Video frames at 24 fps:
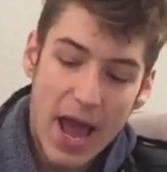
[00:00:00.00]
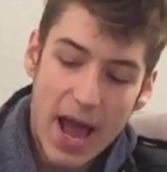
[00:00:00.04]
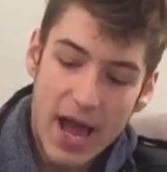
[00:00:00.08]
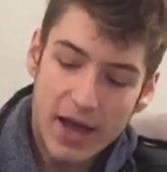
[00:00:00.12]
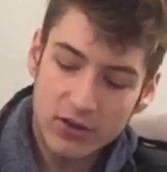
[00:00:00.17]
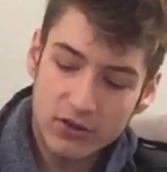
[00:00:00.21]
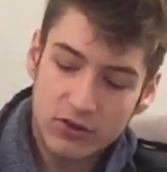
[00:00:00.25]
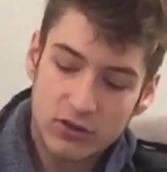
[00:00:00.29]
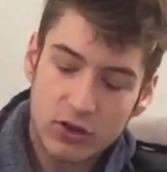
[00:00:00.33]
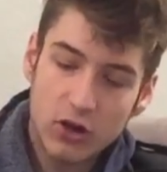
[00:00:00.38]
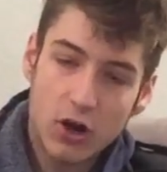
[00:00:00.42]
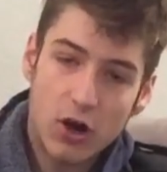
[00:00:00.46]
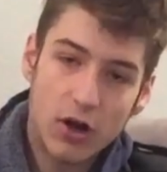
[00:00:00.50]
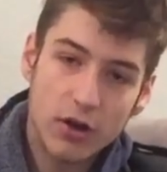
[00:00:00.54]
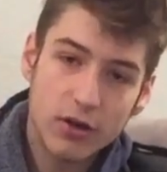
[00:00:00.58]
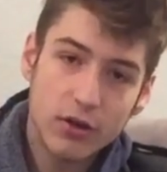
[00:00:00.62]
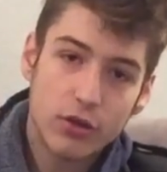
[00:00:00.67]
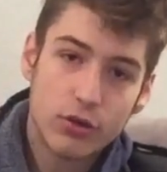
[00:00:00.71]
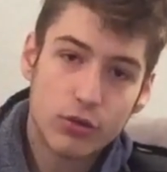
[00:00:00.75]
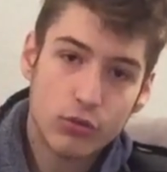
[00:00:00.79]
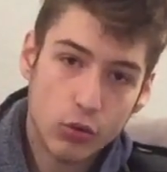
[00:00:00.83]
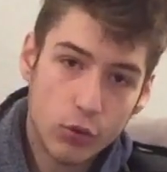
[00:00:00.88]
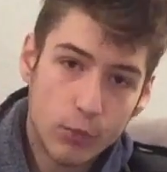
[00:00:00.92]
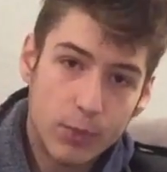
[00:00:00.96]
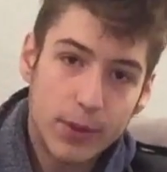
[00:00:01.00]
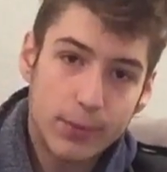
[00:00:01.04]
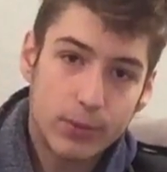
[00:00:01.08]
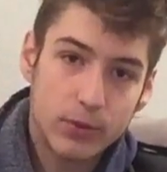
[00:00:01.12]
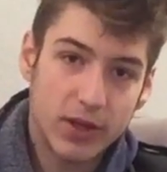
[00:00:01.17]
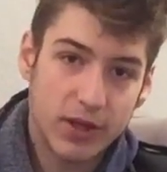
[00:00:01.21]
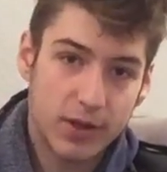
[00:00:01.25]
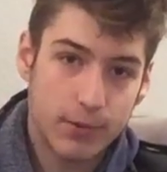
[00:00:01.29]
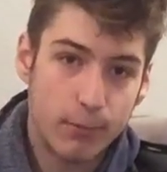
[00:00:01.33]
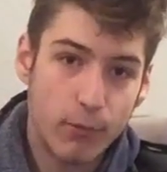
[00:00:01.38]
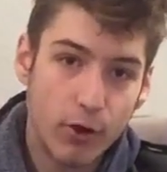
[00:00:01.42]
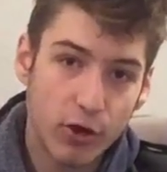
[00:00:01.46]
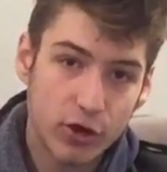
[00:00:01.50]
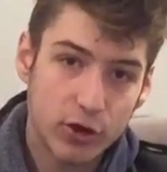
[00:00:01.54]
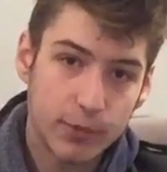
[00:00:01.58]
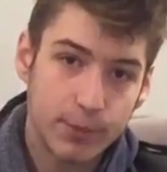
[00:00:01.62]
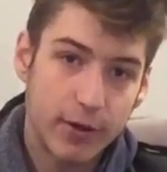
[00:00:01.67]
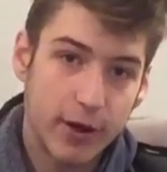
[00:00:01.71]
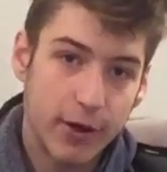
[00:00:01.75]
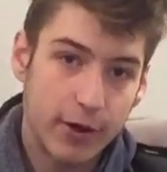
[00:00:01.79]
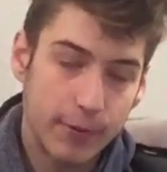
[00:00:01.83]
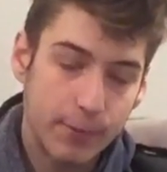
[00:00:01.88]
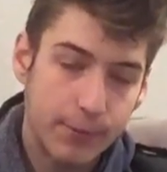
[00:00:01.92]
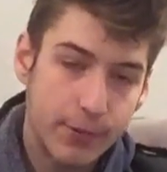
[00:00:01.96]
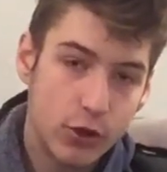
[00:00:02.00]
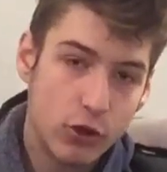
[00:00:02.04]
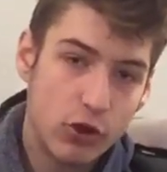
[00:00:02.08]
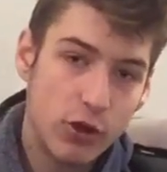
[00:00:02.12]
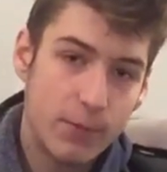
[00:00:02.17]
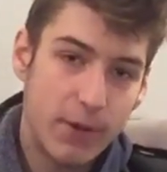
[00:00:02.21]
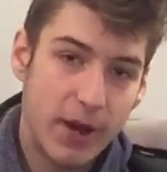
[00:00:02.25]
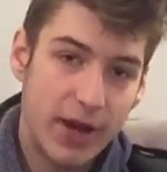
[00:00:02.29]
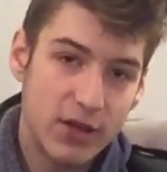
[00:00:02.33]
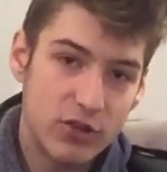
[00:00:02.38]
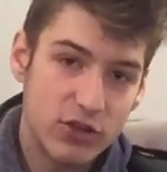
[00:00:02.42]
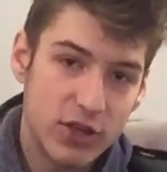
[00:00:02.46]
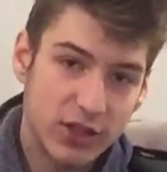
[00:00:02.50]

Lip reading: has gone through people like Markiplier, PewDiePie,